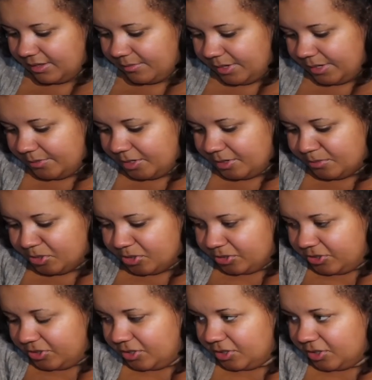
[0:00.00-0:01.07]
My mom
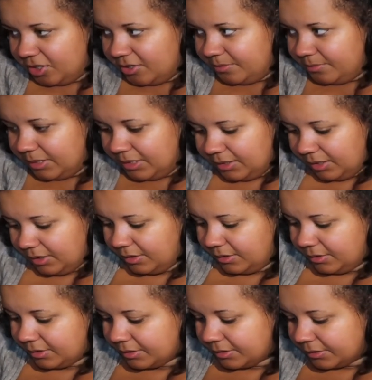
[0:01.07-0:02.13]
also got me
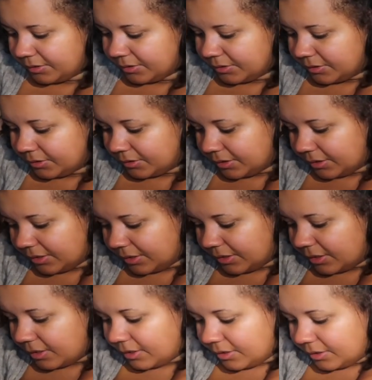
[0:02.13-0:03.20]

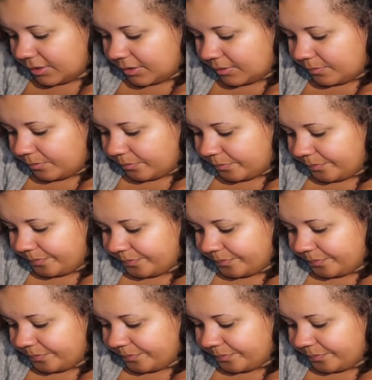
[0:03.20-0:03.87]
um